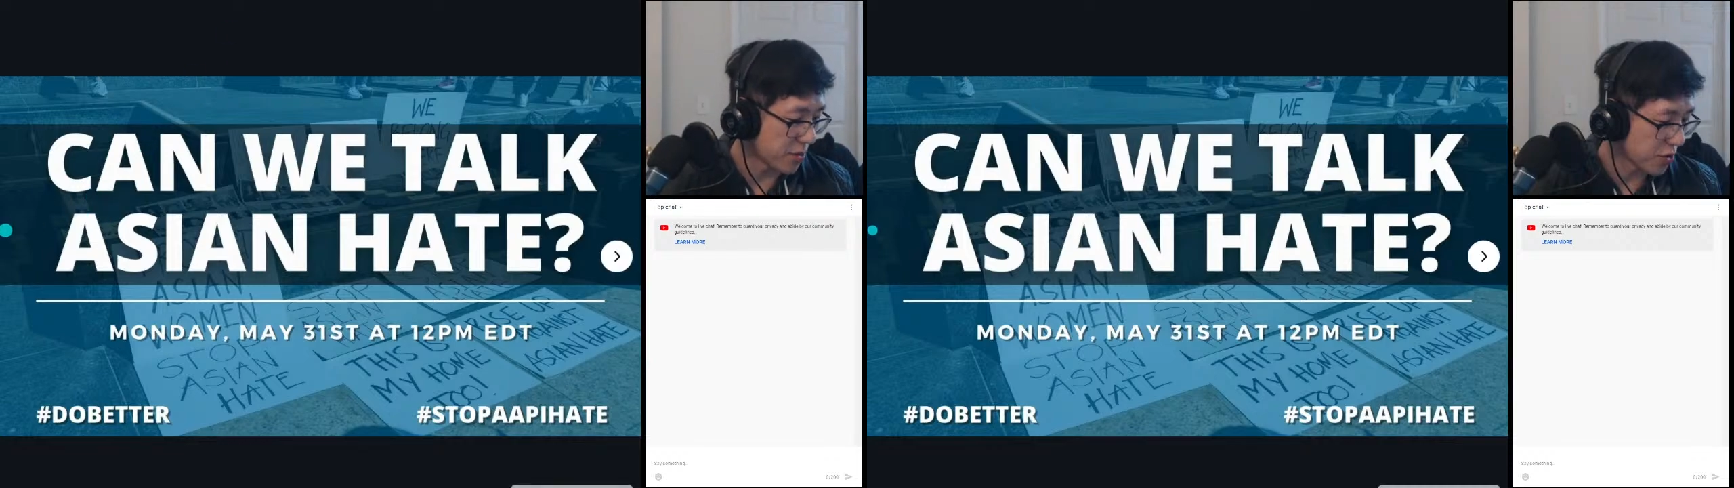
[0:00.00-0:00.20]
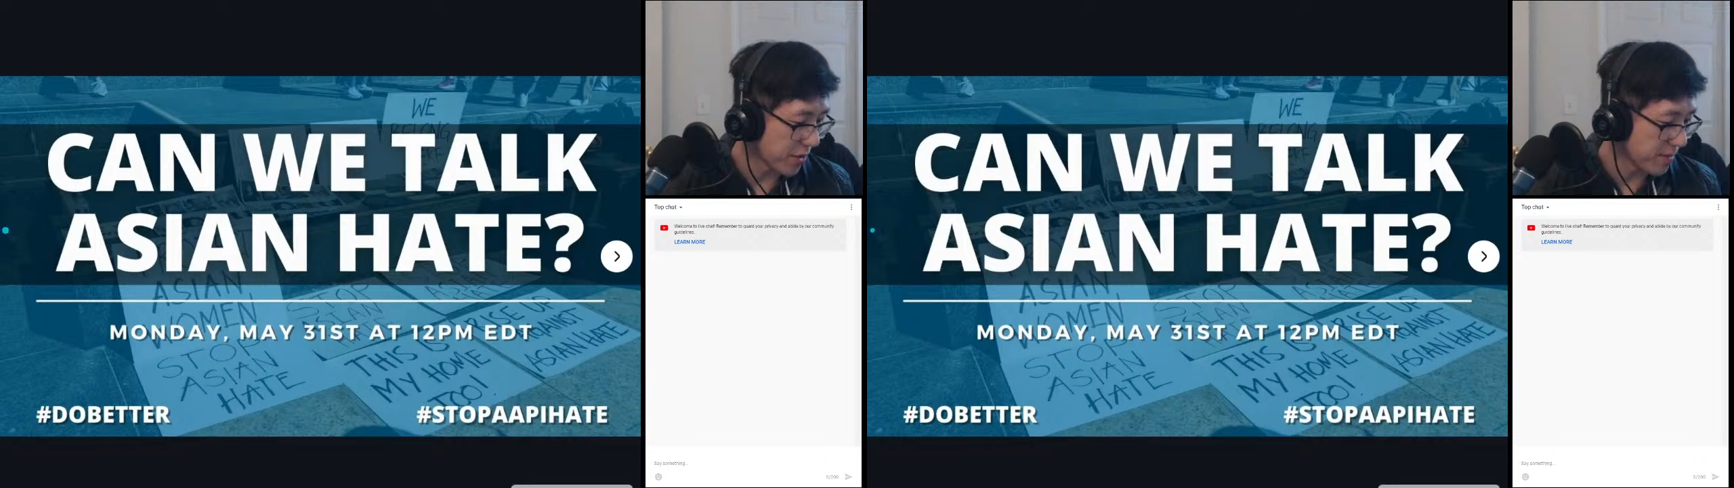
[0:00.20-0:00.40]

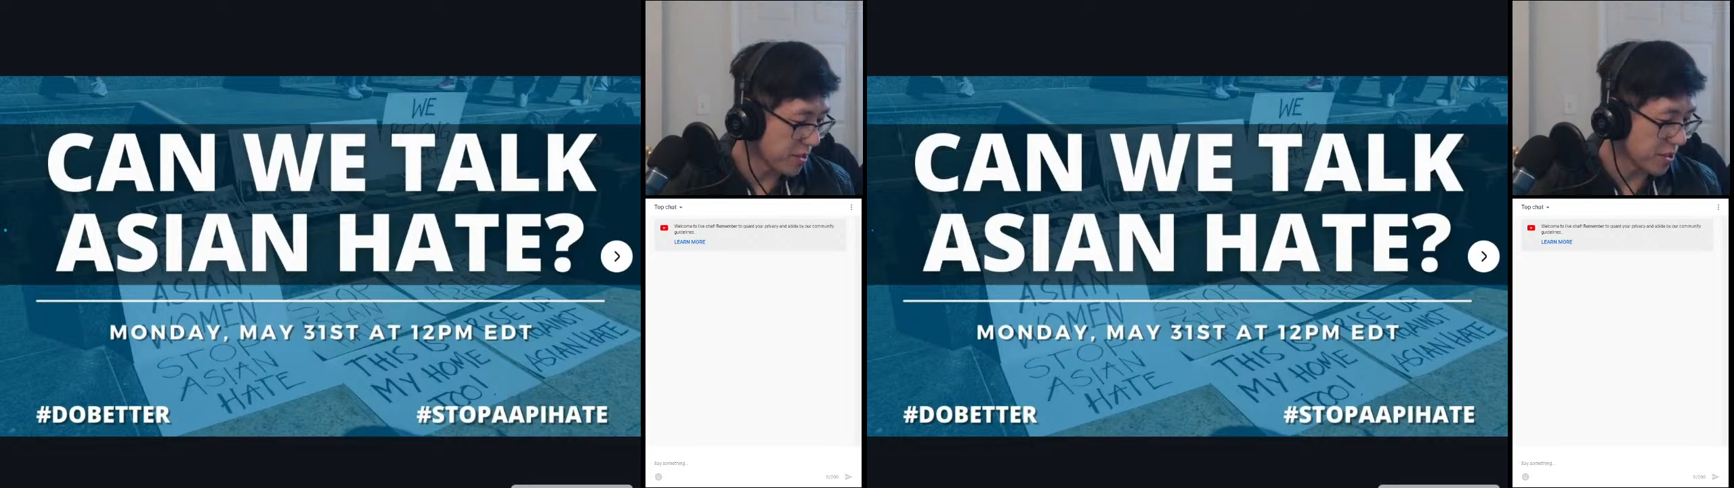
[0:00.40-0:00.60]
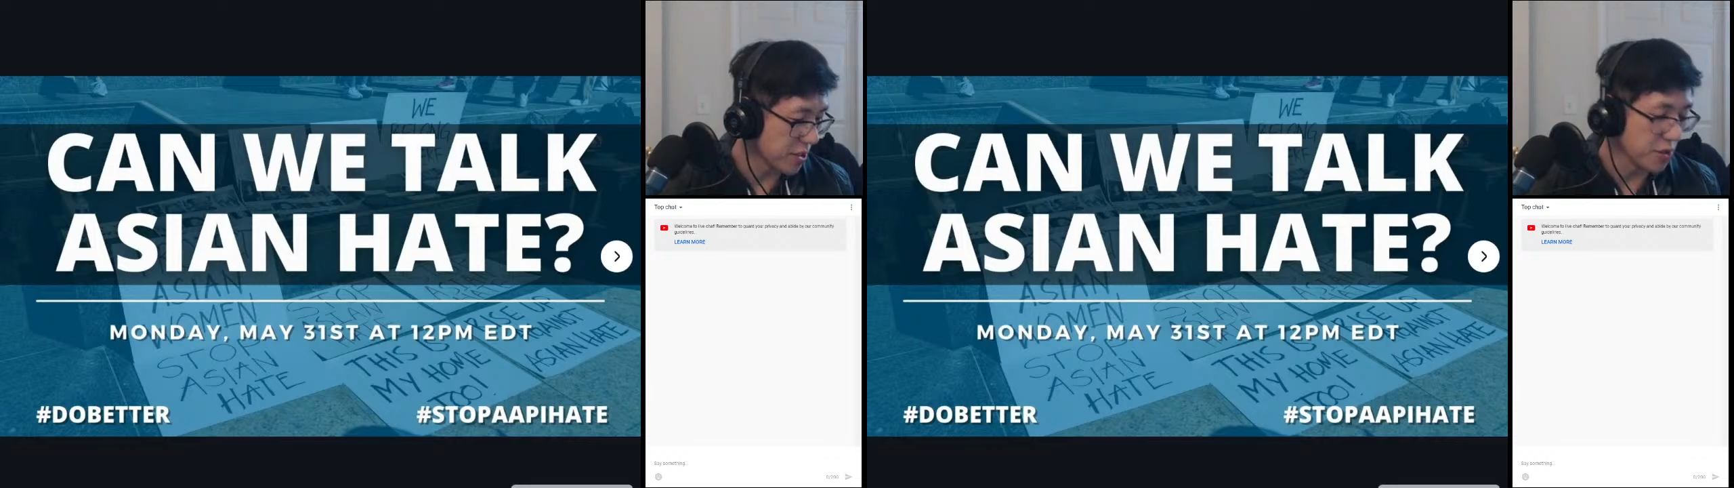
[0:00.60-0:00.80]
streaming
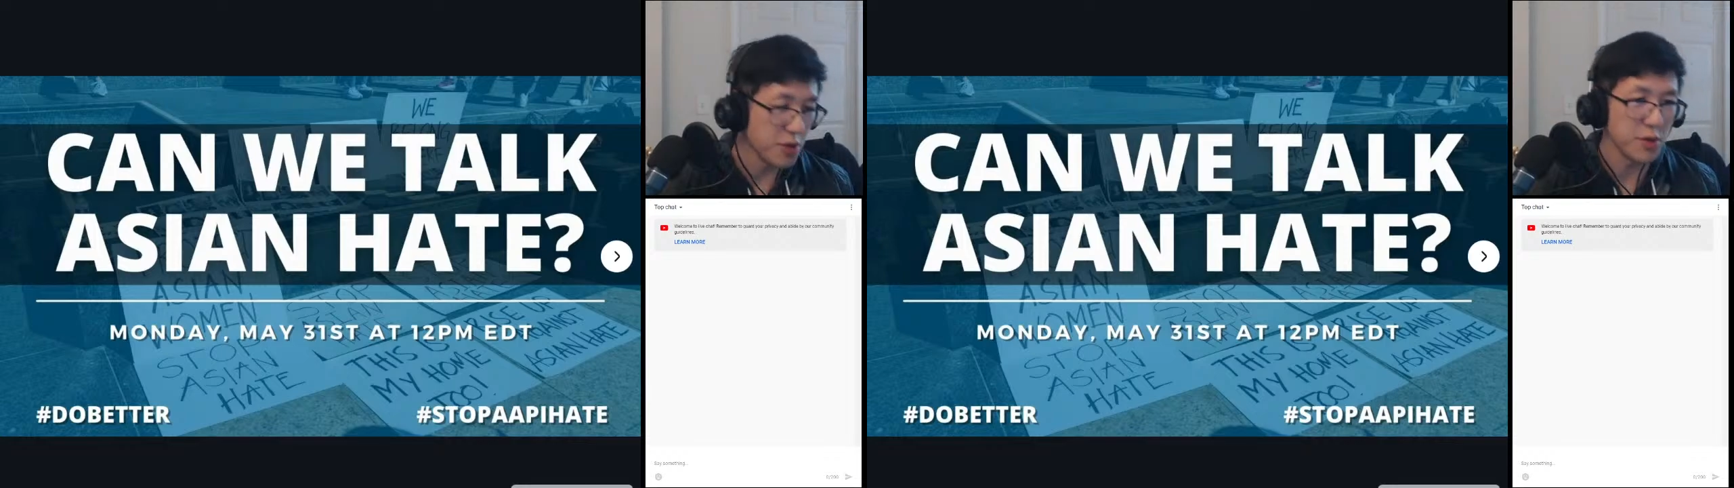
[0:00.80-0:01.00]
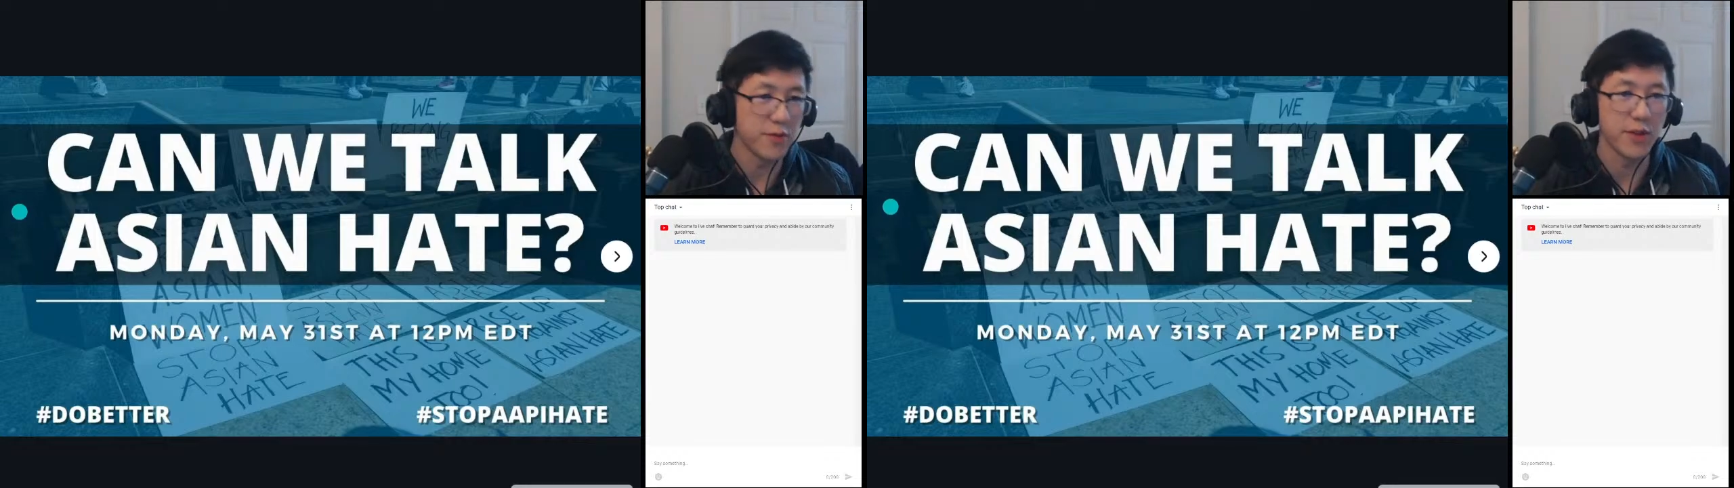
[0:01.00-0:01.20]
to
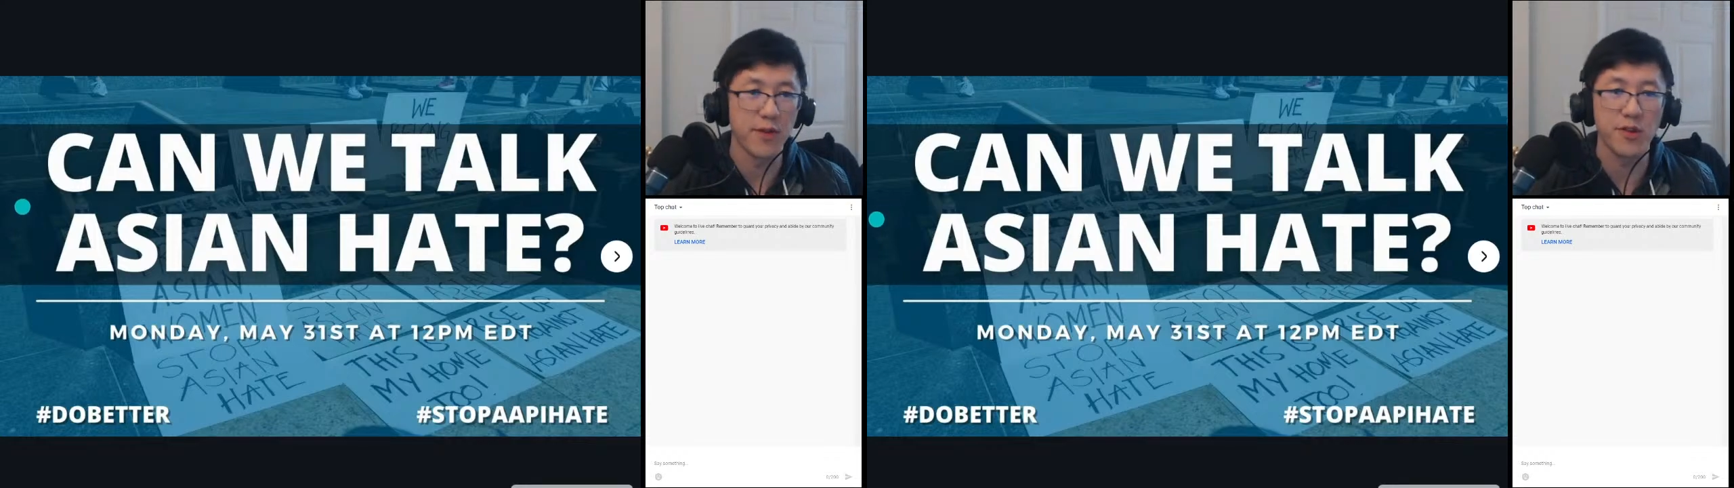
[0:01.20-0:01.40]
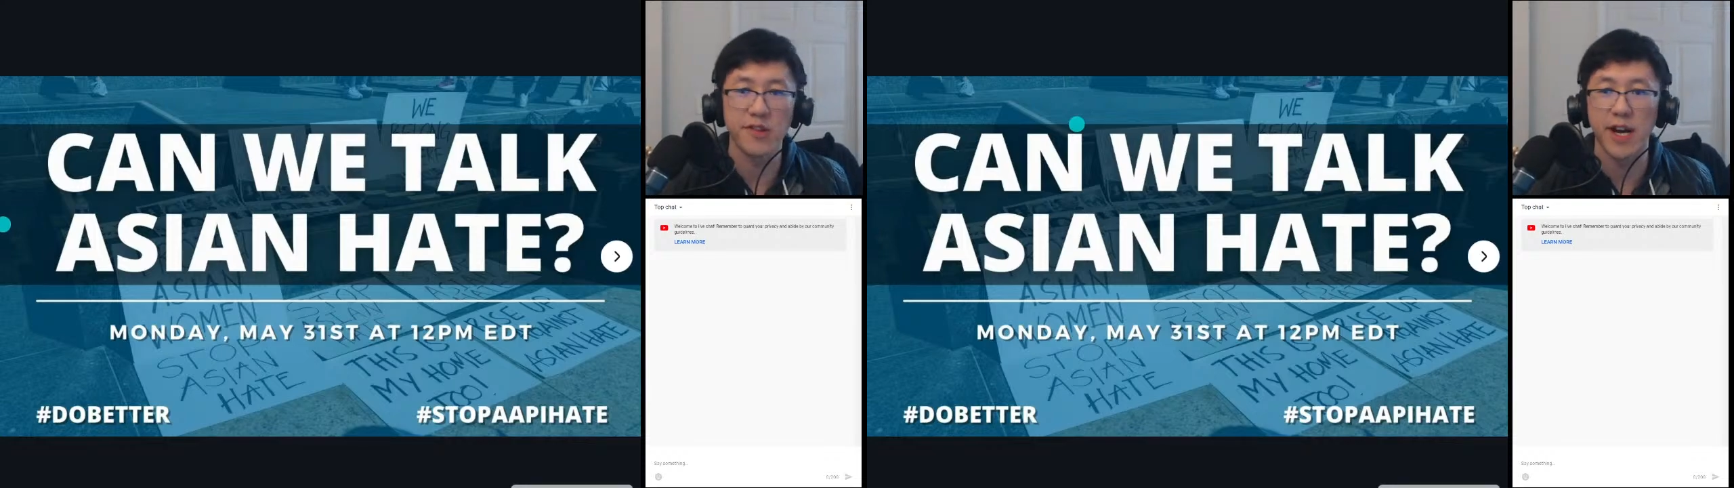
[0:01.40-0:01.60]
YouTube for the
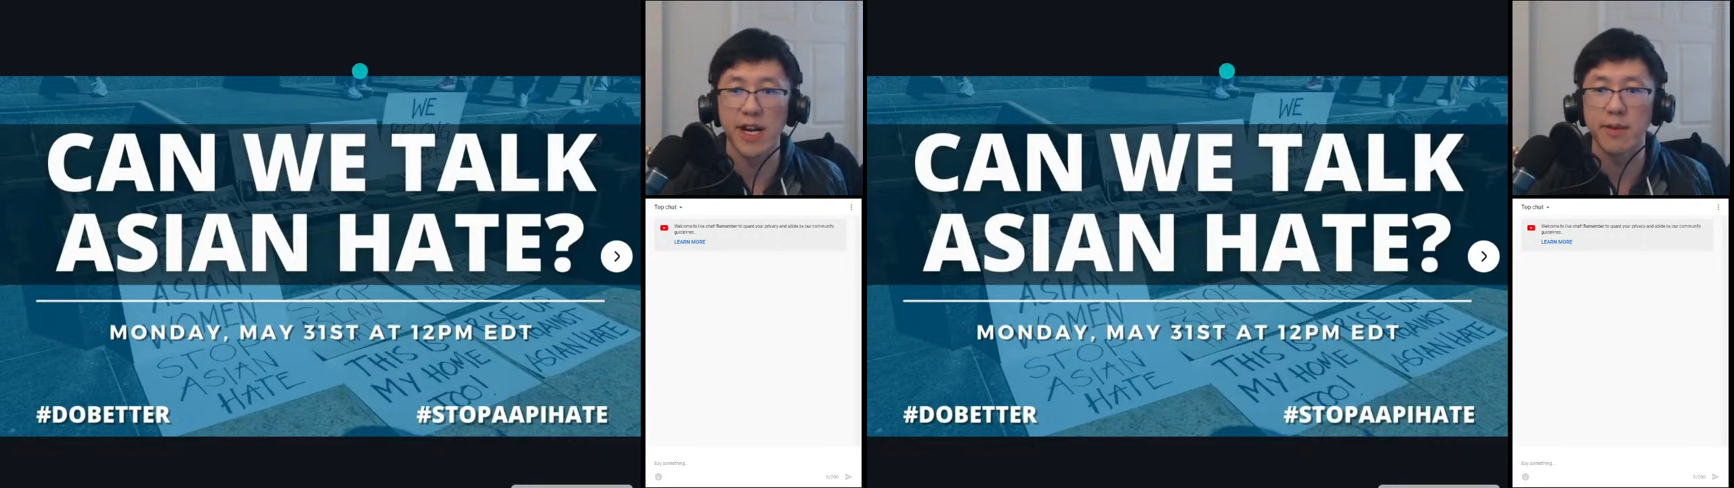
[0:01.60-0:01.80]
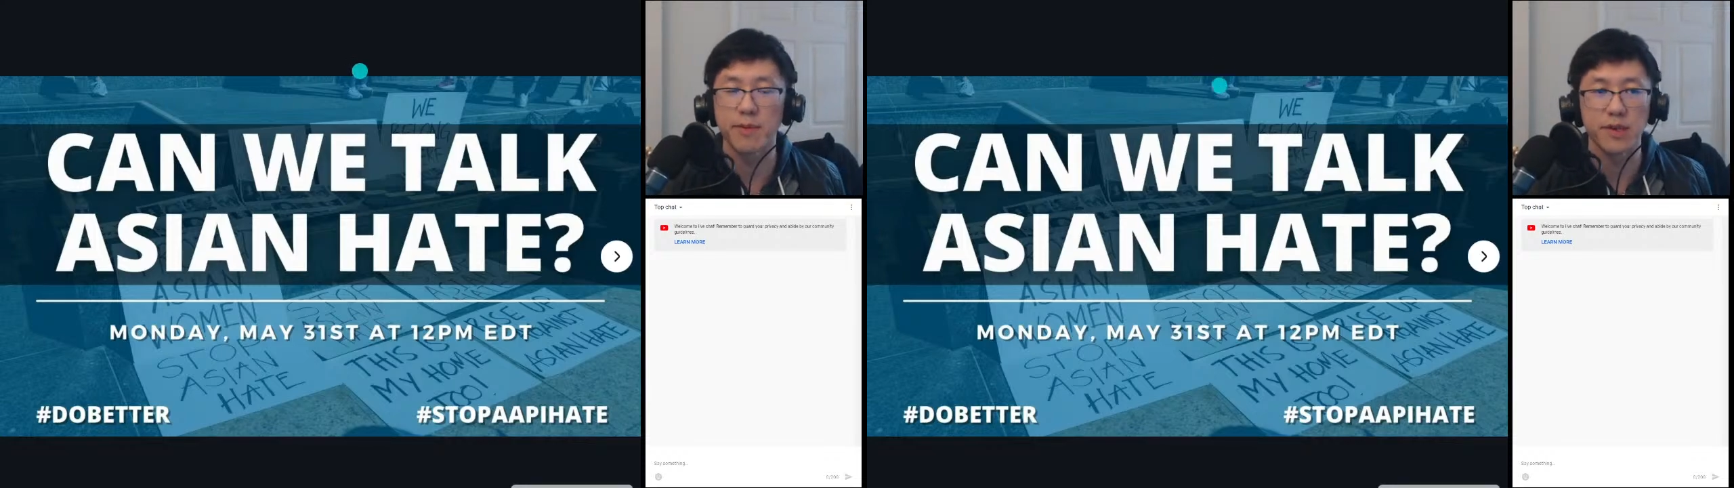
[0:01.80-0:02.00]
first time,